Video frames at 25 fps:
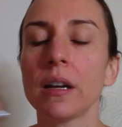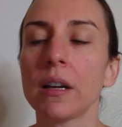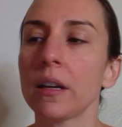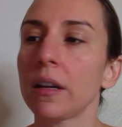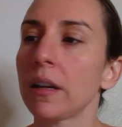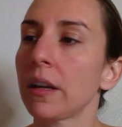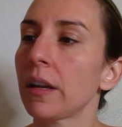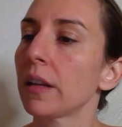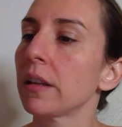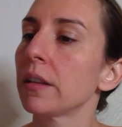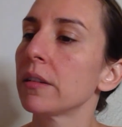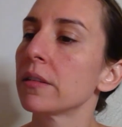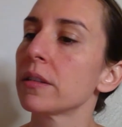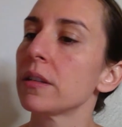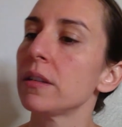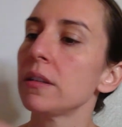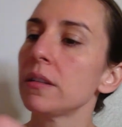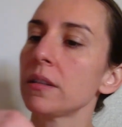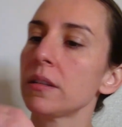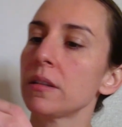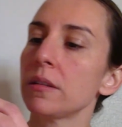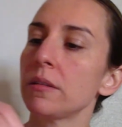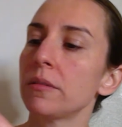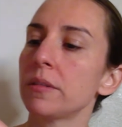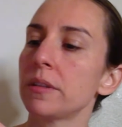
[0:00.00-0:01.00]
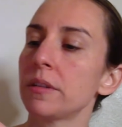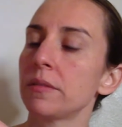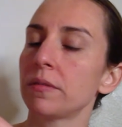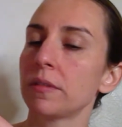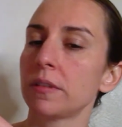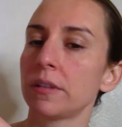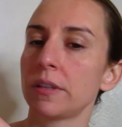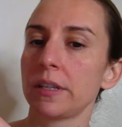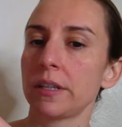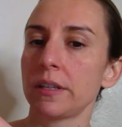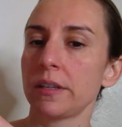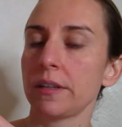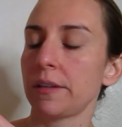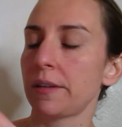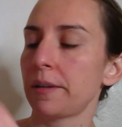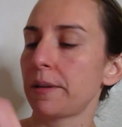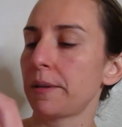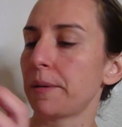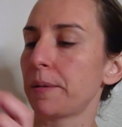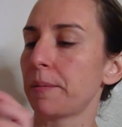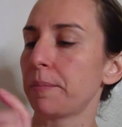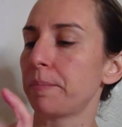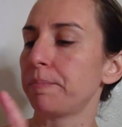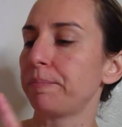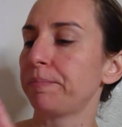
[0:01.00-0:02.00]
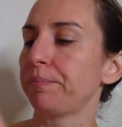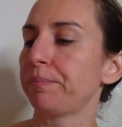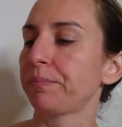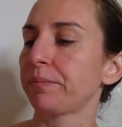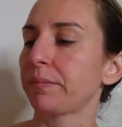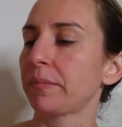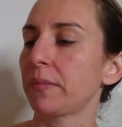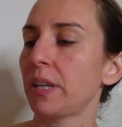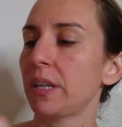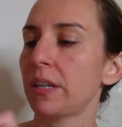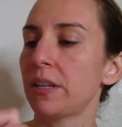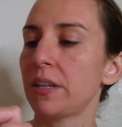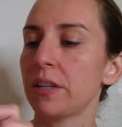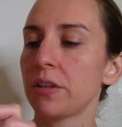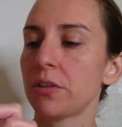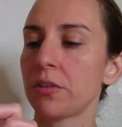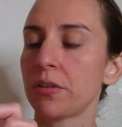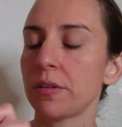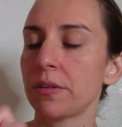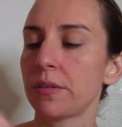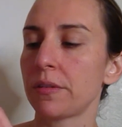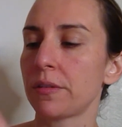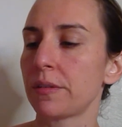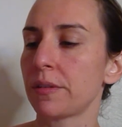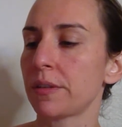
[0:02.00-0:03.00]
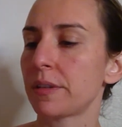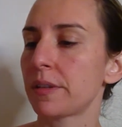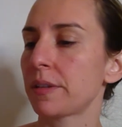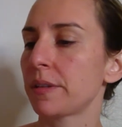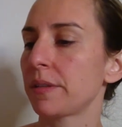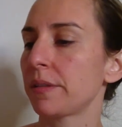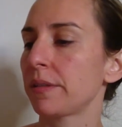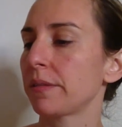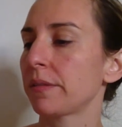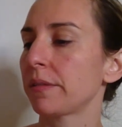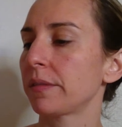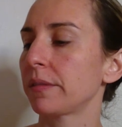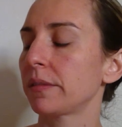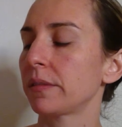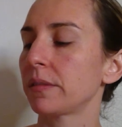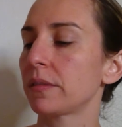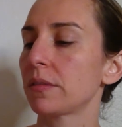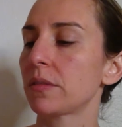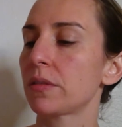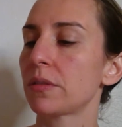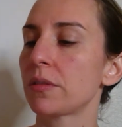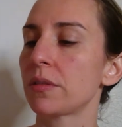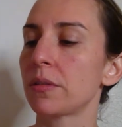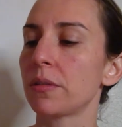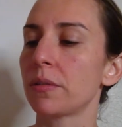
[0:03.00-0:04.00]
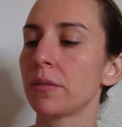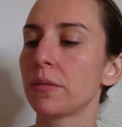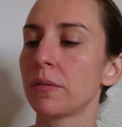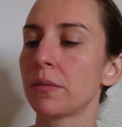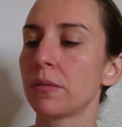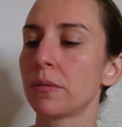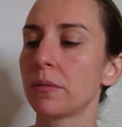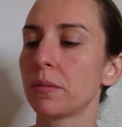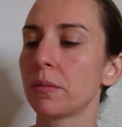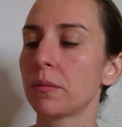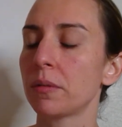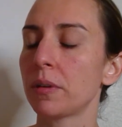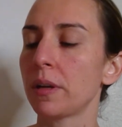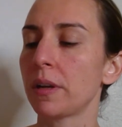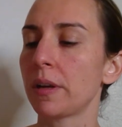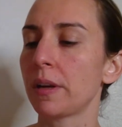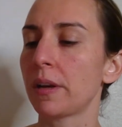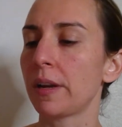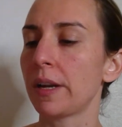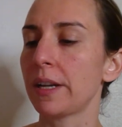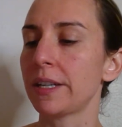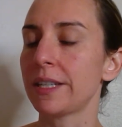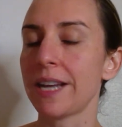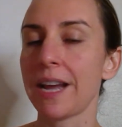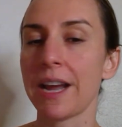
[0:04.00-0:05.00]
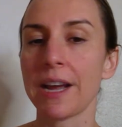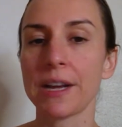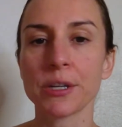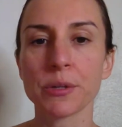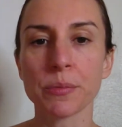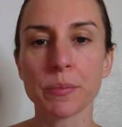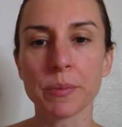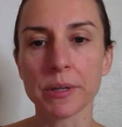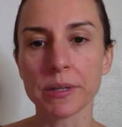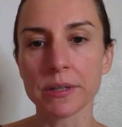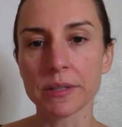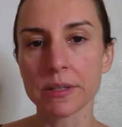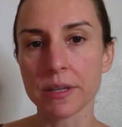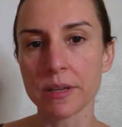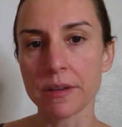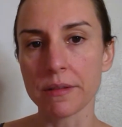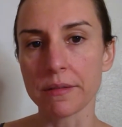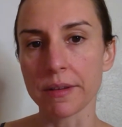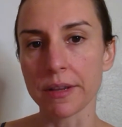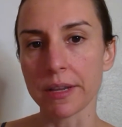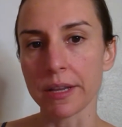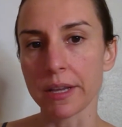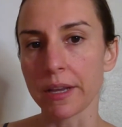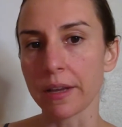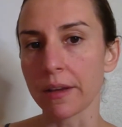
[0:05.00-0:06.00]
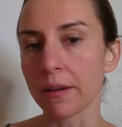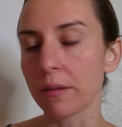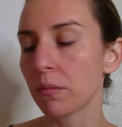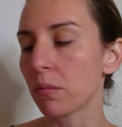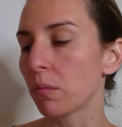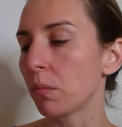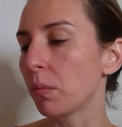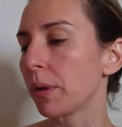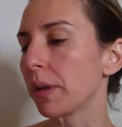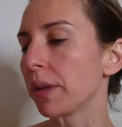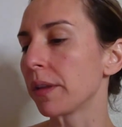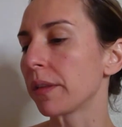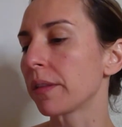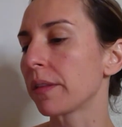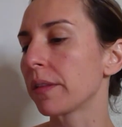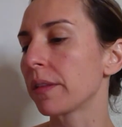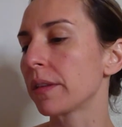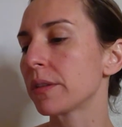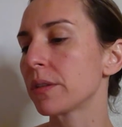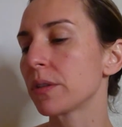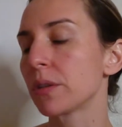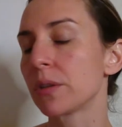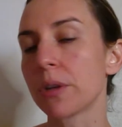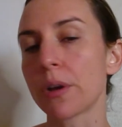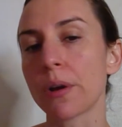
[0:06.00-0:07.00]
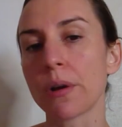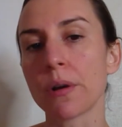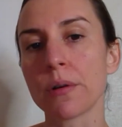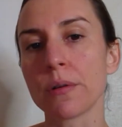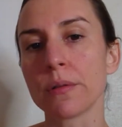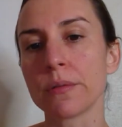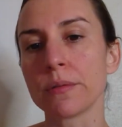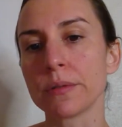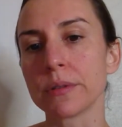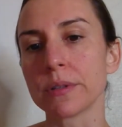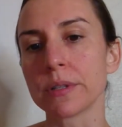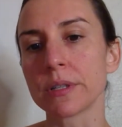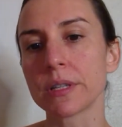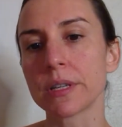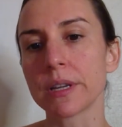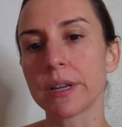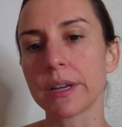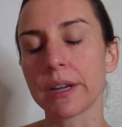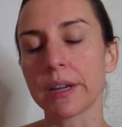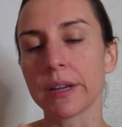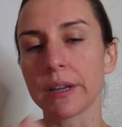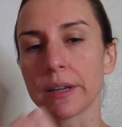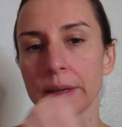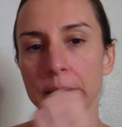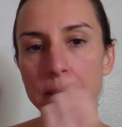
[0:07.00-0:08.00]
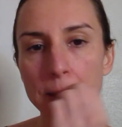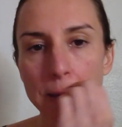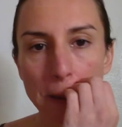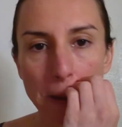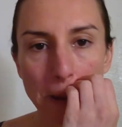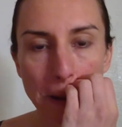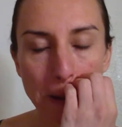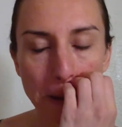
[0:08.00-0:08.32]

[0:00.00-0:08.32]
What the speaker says: And there's also different additions to attachments that you can get with stones and